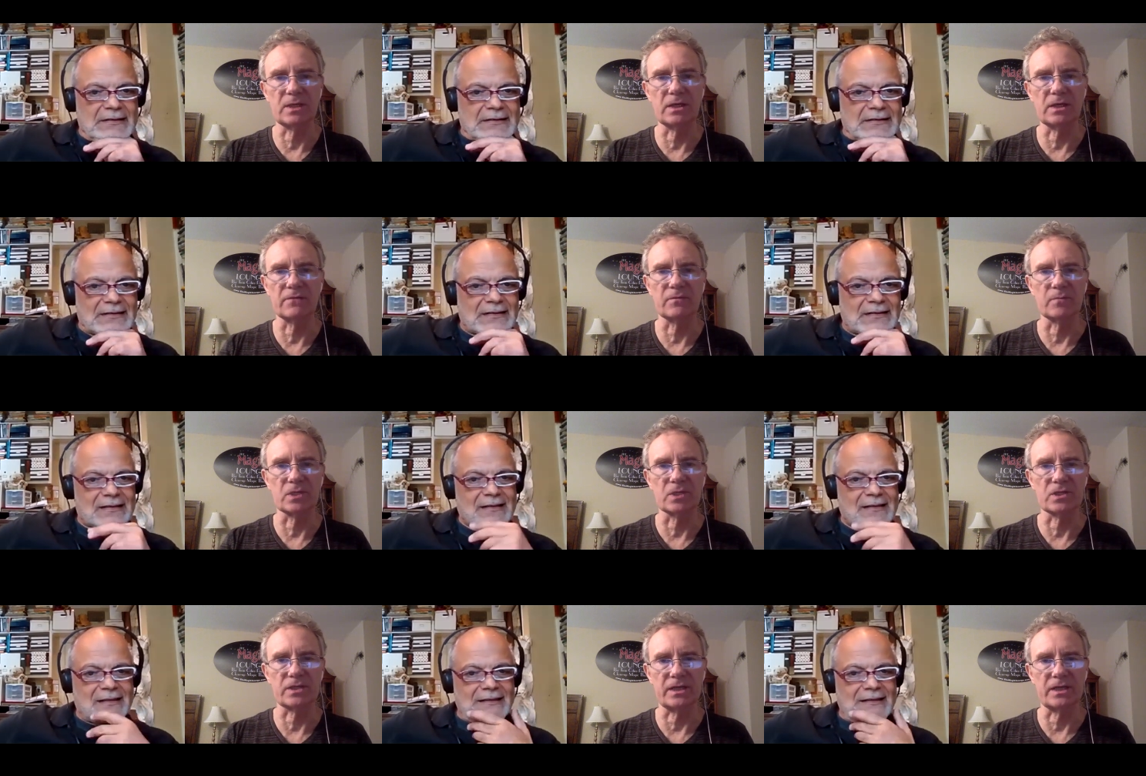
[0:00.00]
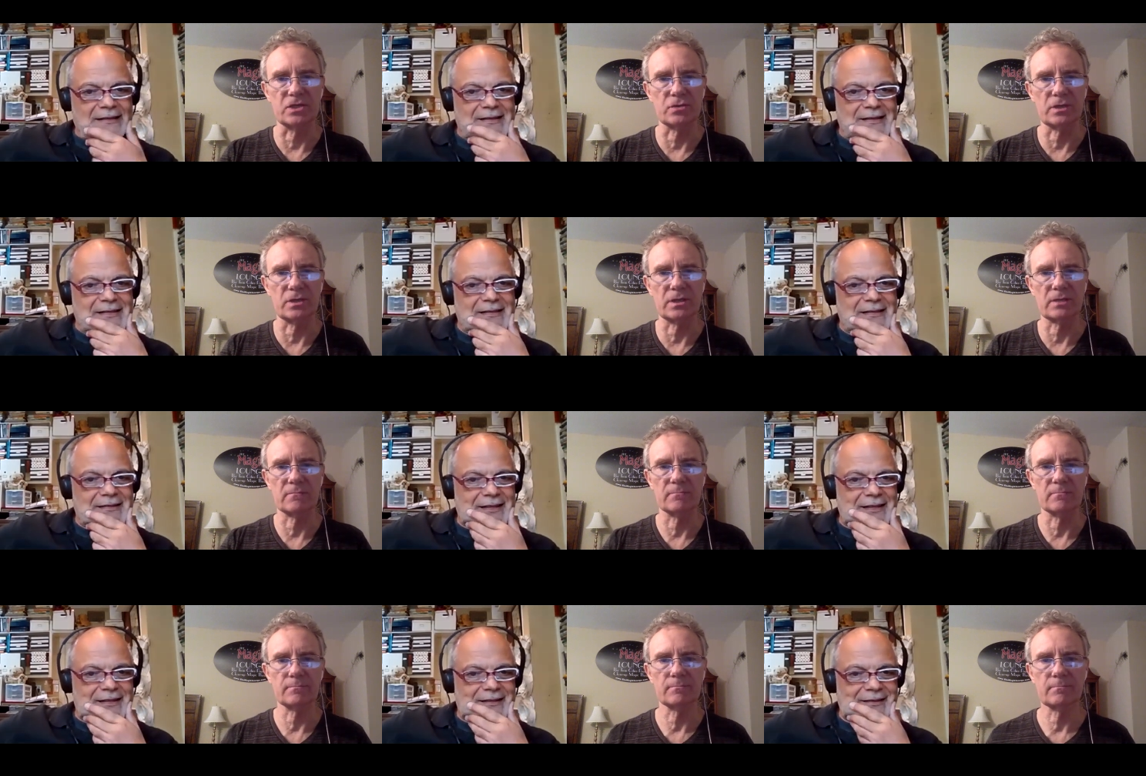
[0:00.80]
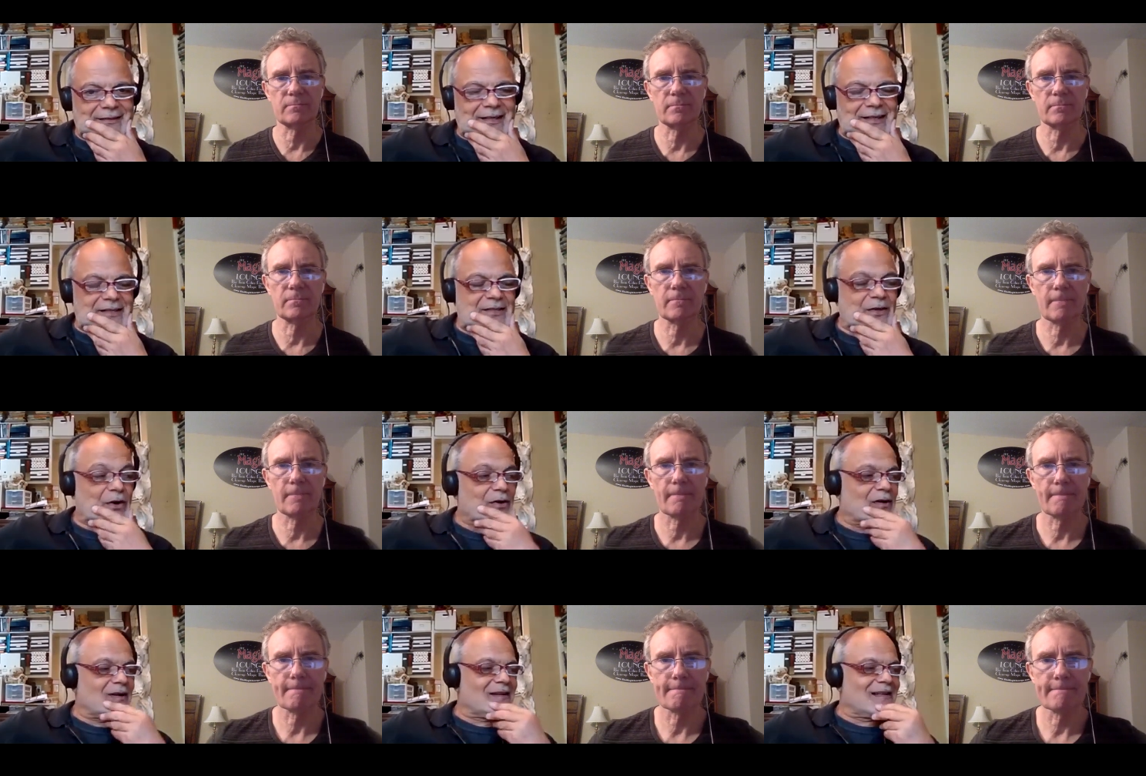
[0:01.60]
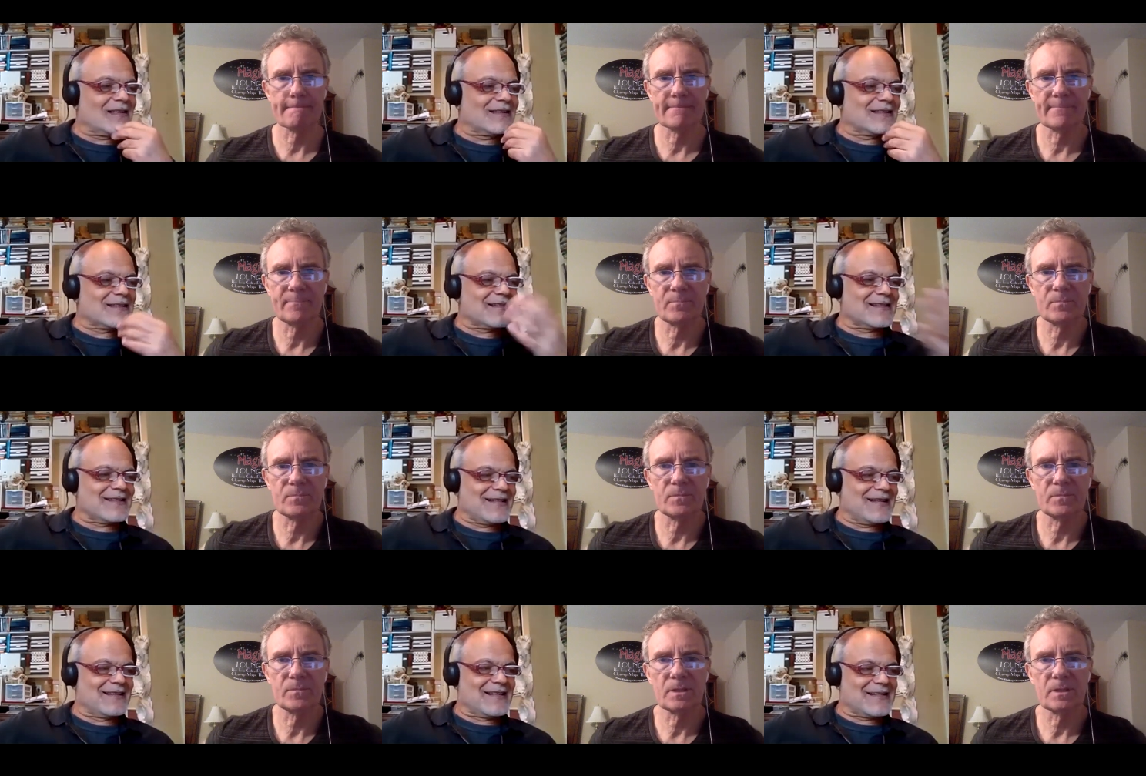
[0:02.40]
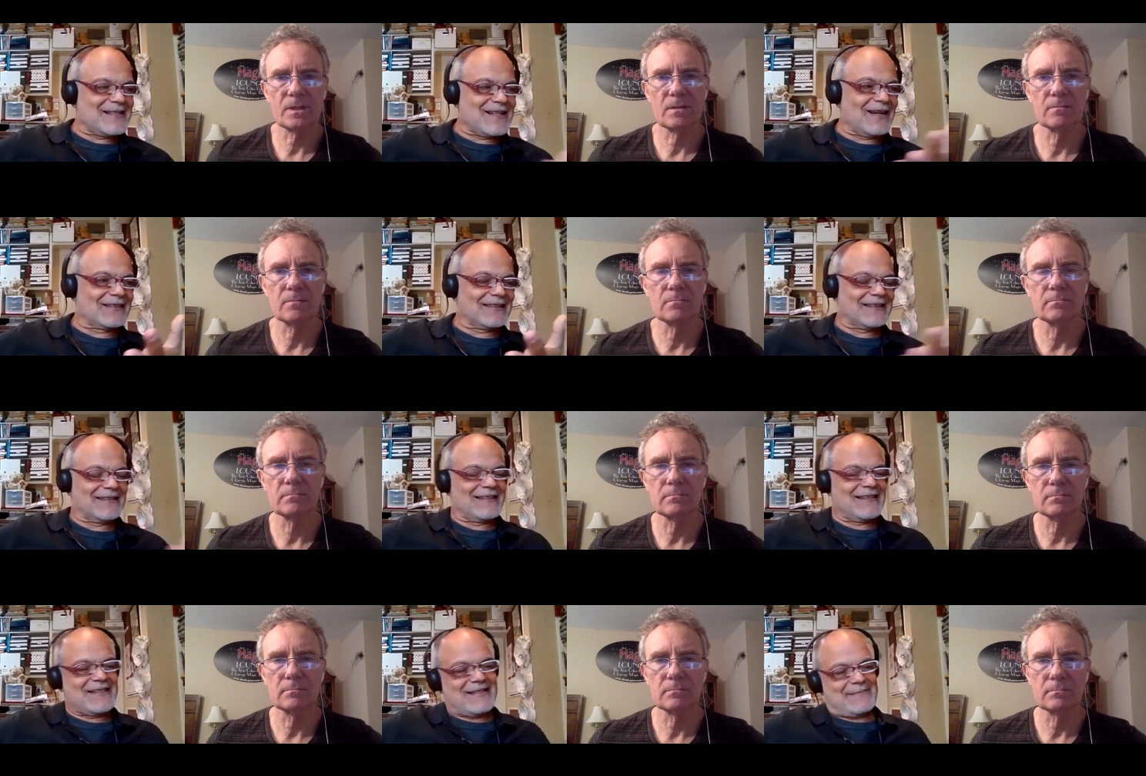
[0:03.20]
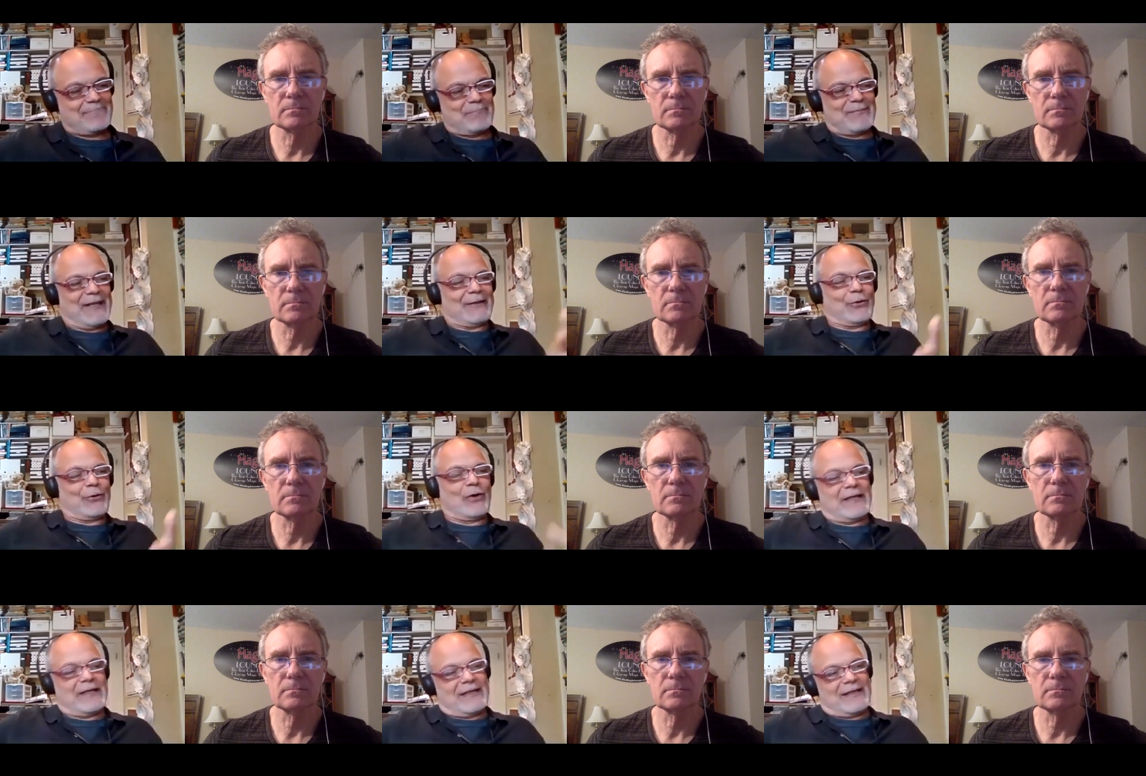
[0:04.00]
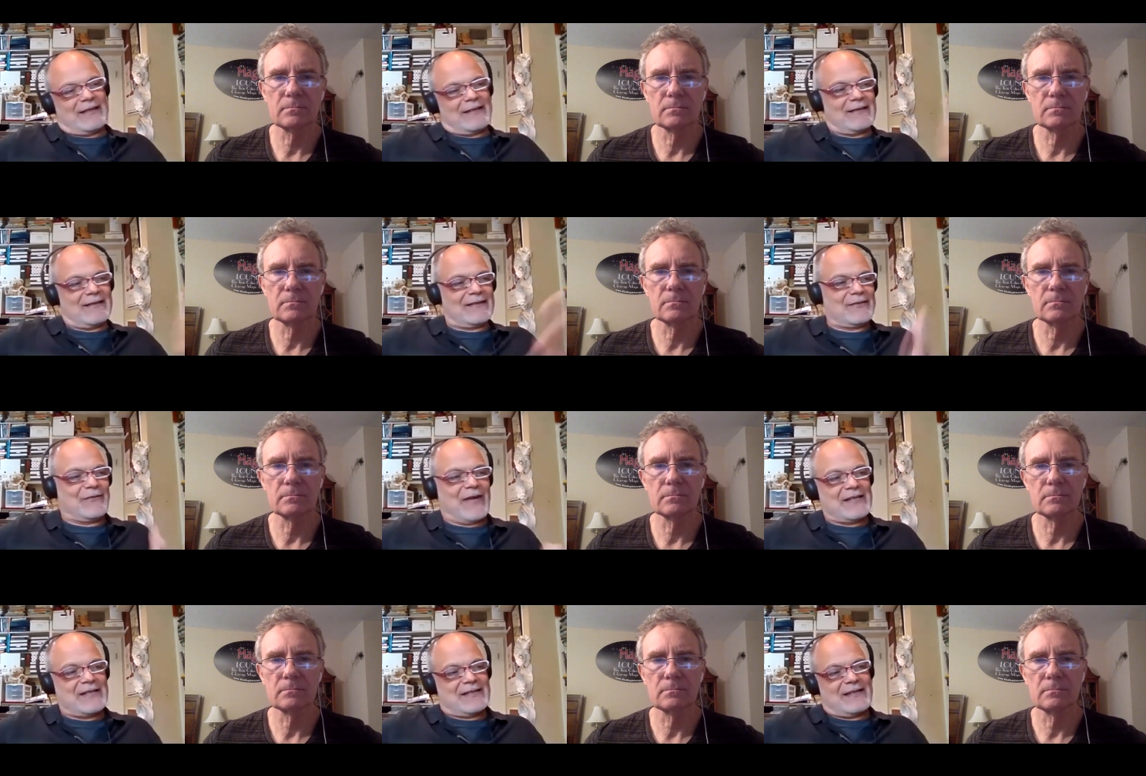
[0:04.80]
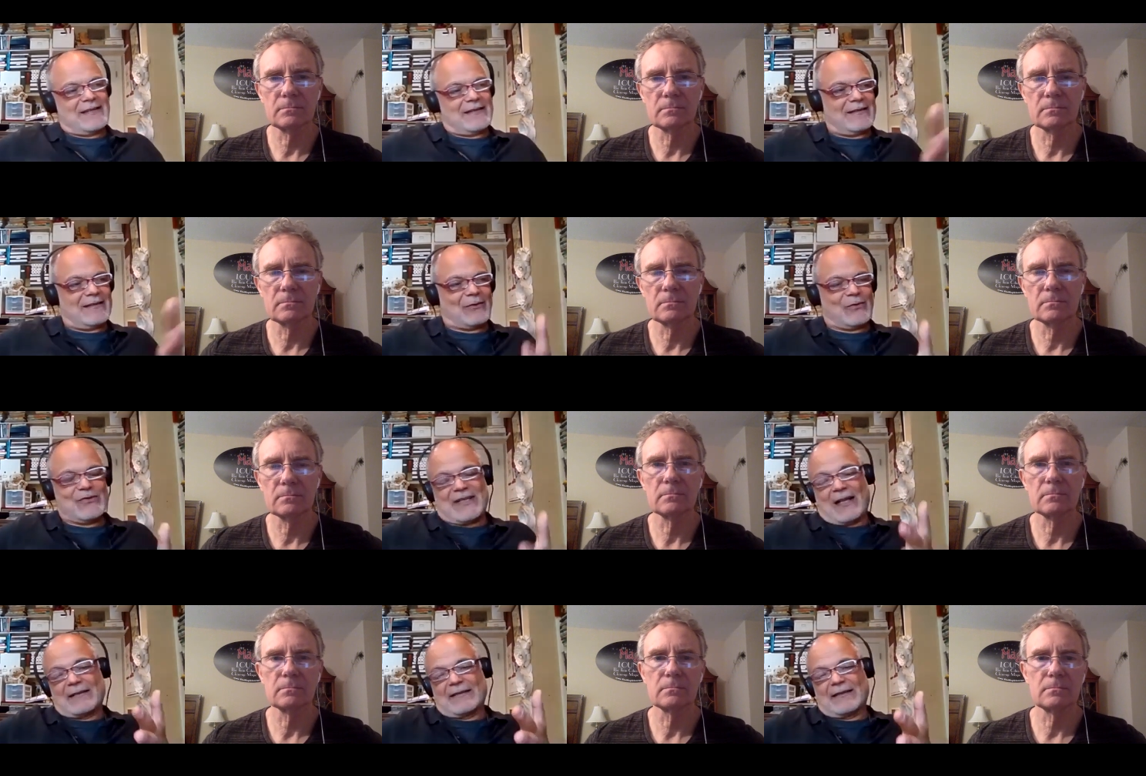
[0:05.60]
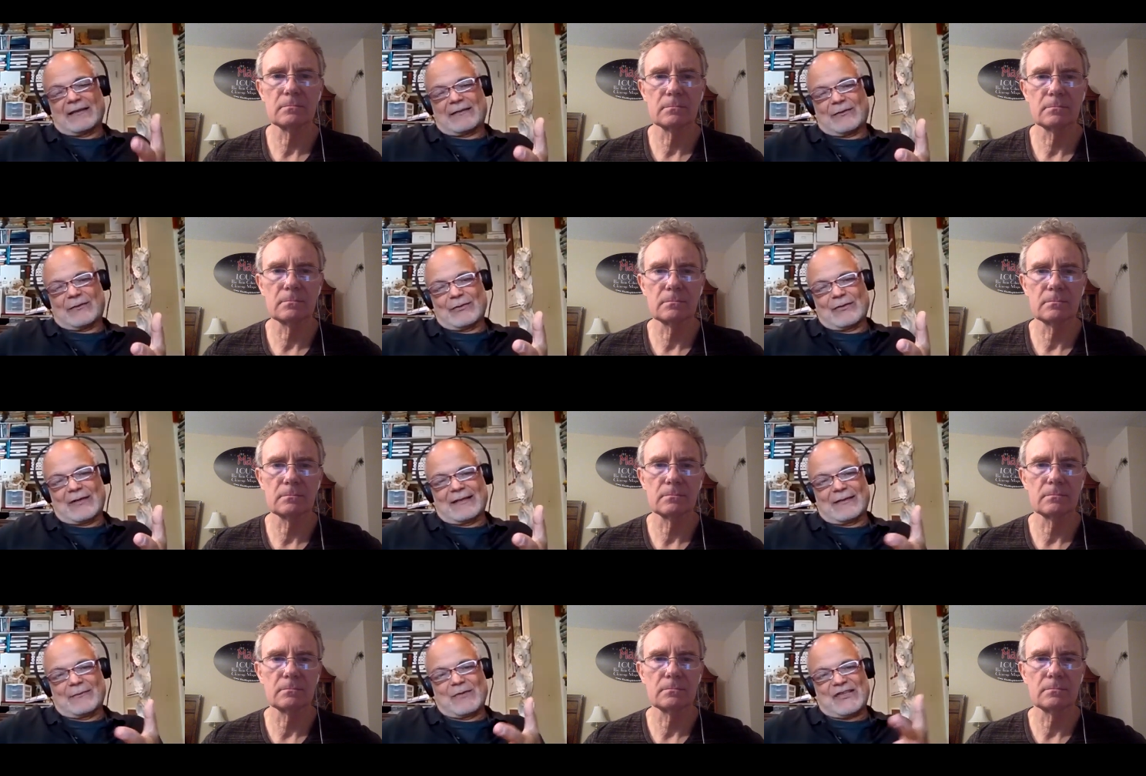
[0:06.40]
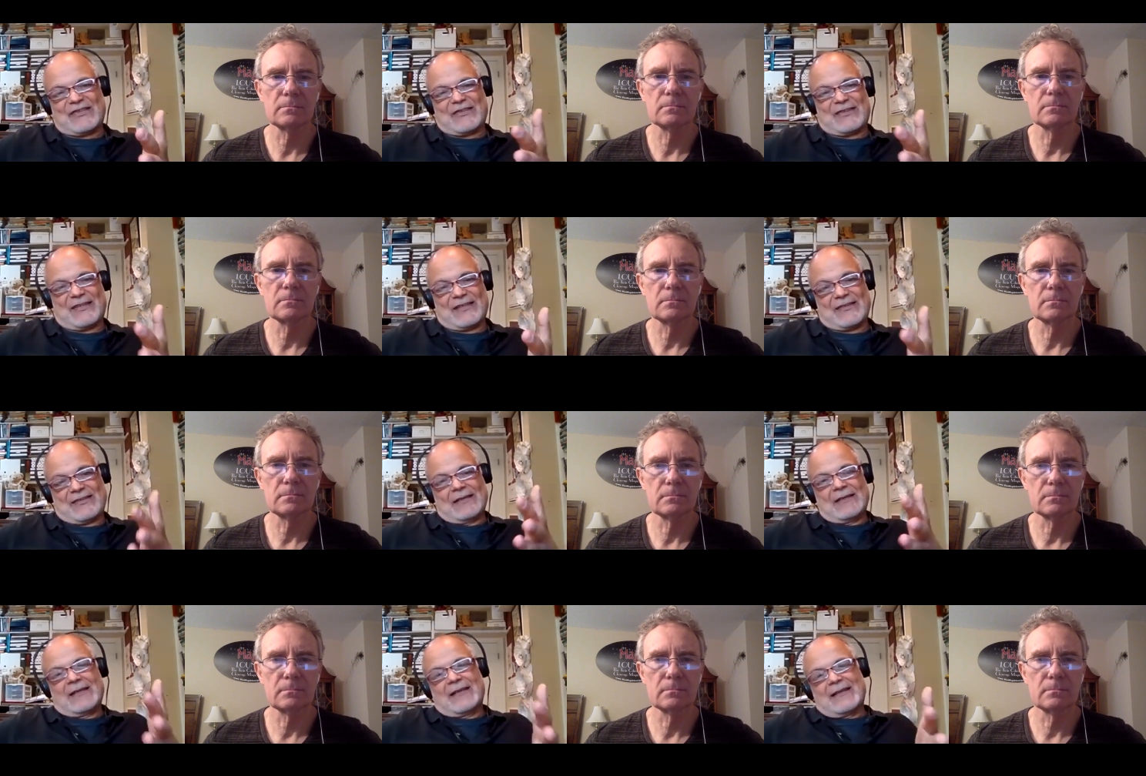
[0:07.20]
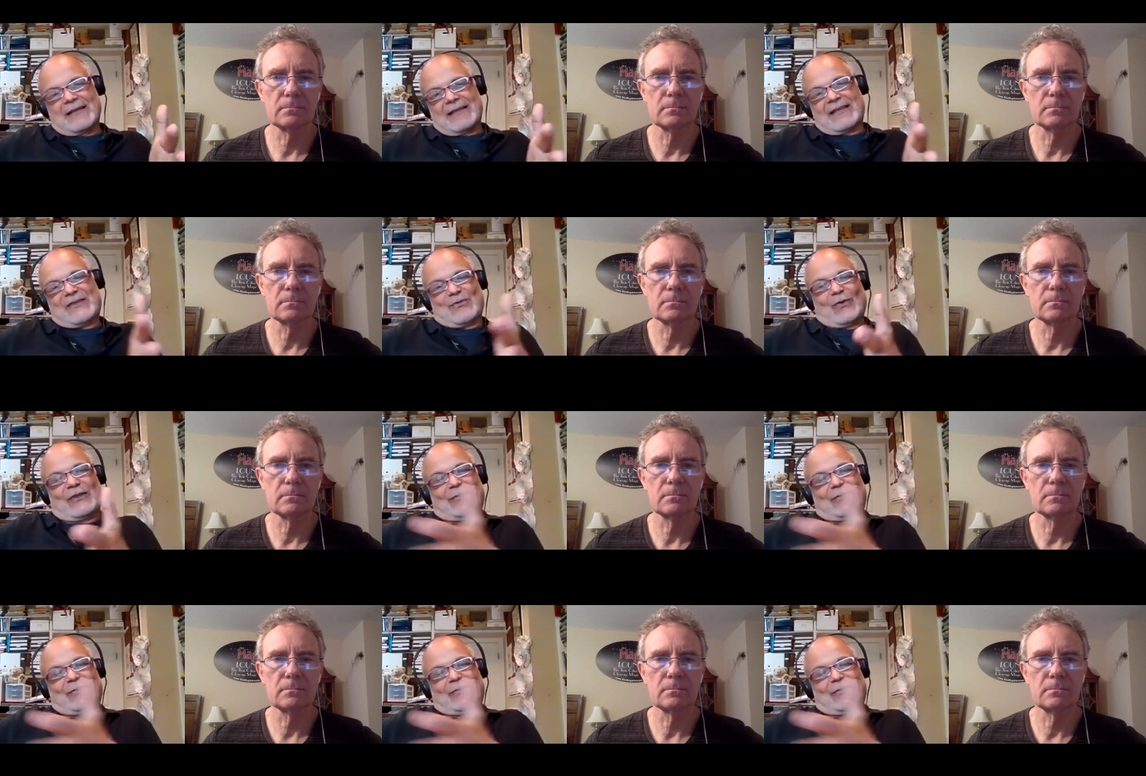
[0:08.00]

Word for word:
Speaker 1: yeah, yes yeah. yeah so uh, as i said i started as mentoring and advising and consulting to other businesses that's what